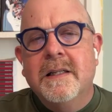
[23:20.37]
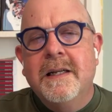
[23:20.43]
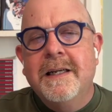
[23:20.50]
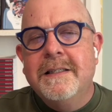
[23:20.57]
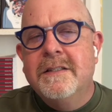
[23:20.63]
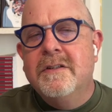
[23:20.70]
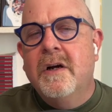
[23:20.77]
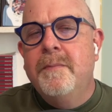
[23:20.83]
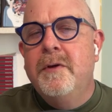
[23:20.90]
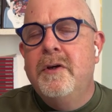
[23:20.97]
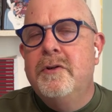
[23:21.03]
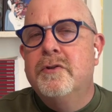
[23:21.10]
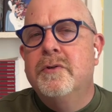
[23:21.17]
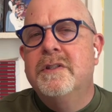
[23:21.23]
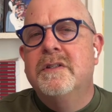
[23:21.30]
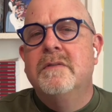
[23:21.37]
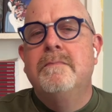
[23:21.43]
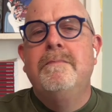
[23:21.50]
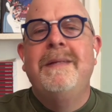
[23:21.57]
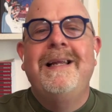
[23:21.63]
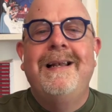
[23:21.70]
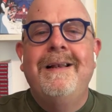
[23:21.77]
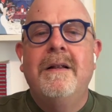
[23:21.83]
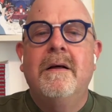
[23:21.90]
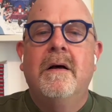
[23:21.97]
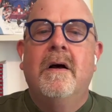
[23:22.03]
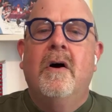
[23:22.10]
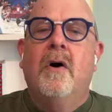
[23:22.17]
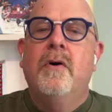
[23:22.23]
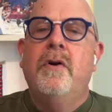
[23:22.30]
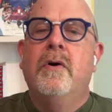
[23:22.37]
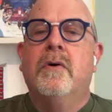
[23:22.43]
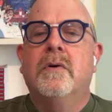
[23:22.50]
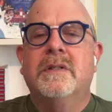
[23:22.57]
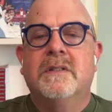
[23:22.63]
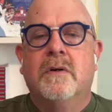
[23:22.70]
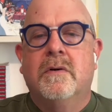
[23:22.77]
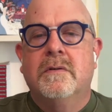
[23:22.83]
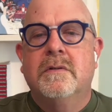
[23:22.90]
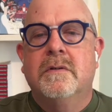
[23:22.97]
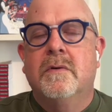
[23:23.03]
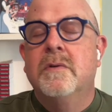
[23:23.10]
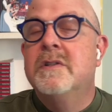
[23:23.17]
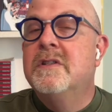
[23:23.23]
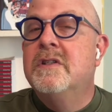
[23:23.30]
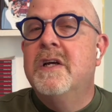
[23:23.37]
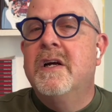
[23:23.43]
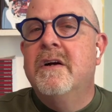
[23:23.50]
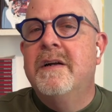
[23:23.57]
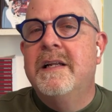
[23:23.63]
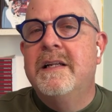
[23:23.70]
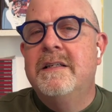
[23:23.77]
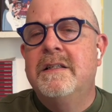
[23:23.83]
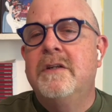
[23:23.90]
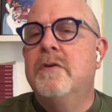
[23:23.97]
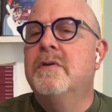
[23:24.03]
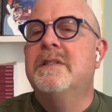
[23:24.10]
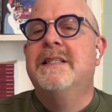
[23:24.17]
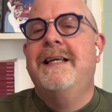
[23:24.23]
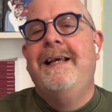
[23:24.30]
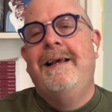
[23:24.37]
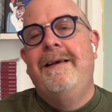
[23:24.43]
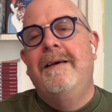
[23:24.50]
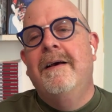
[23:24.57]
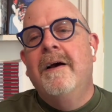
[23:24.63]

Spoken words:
the next time you drizzle miel on your croissant or stir it into your tea,